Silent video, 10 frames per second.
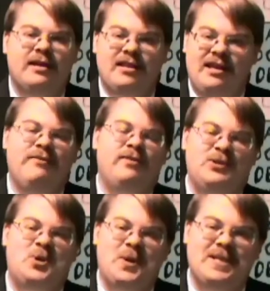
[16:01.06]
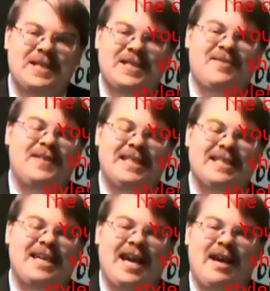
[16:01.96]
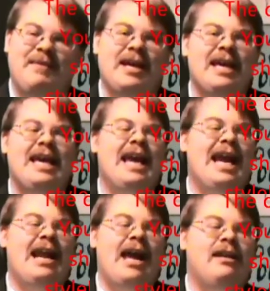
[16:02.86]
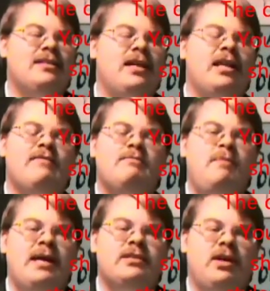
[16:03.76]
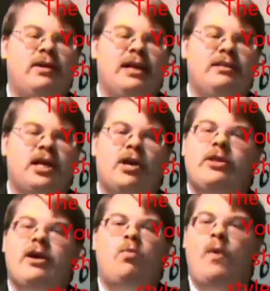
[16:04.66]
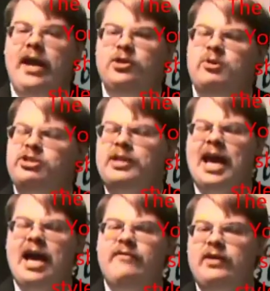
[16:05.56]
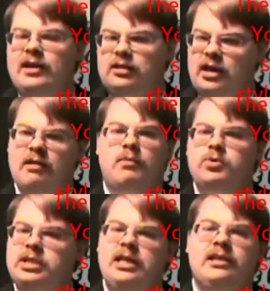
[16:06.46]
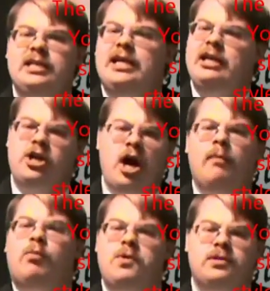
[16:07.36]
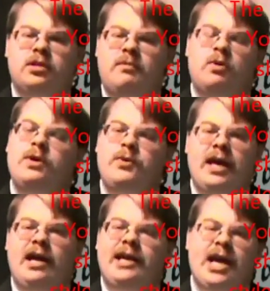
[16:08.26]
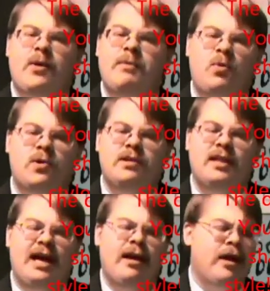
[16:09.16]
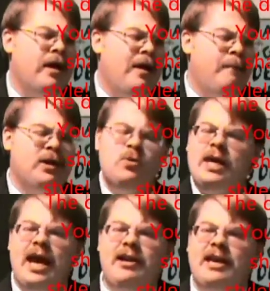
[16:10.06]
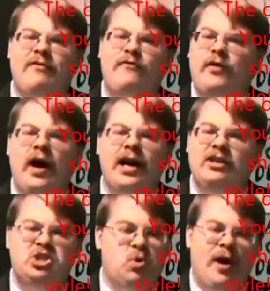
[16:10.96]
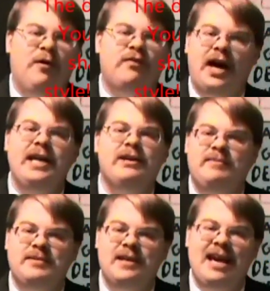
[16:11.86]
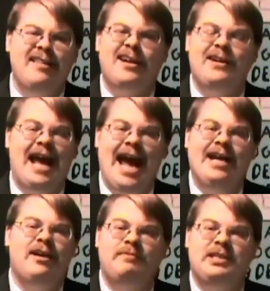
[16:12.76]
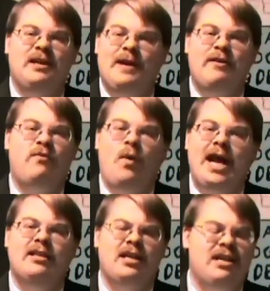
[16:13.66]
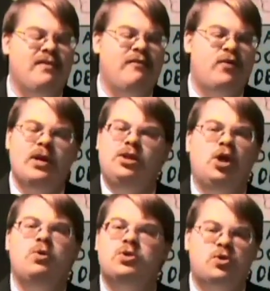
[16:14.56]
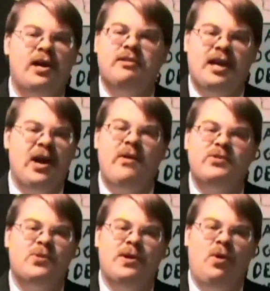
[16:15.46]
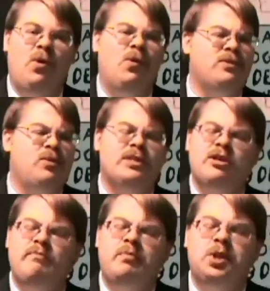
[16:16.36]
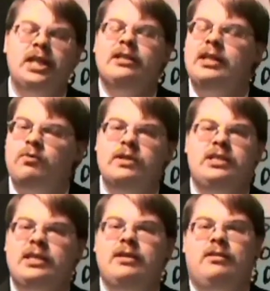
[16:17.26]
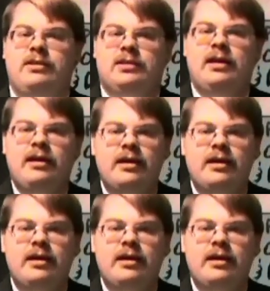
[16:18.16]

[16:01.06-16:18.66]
the inventory system in this game, and it's not even based on entirely on weight. You actually have, like in most D&D, an encumbrance limit where you can't carry more than that, but you can't find 12 items that could add up to the amount of weight that even a very low-strength character can hold, so it's completely ridiculous.